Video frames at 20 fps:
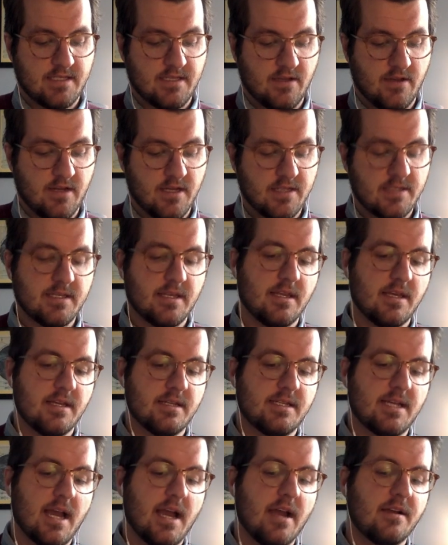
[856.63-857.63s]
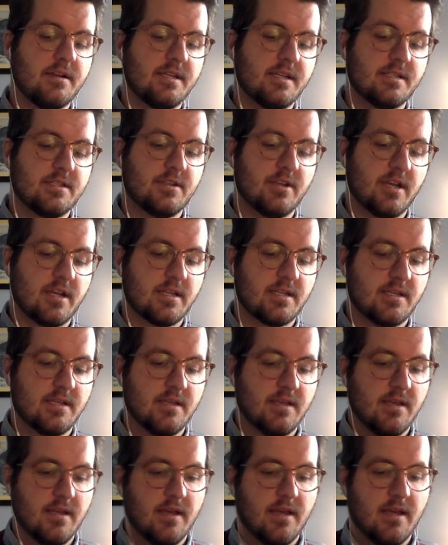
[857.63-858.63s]
students in the entire district,
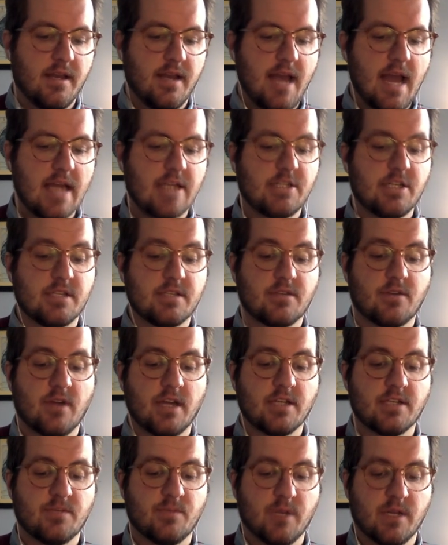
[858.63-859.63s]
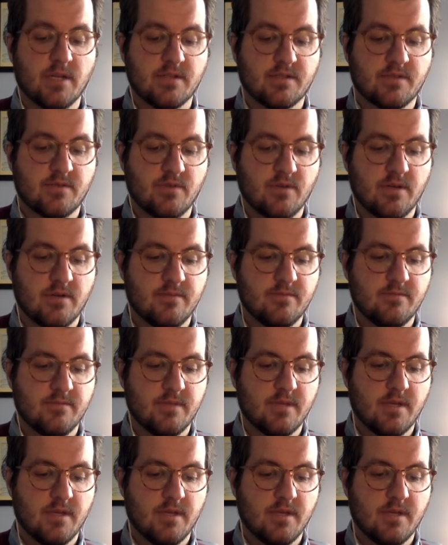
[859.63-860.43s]
not just Greenwich Middle School.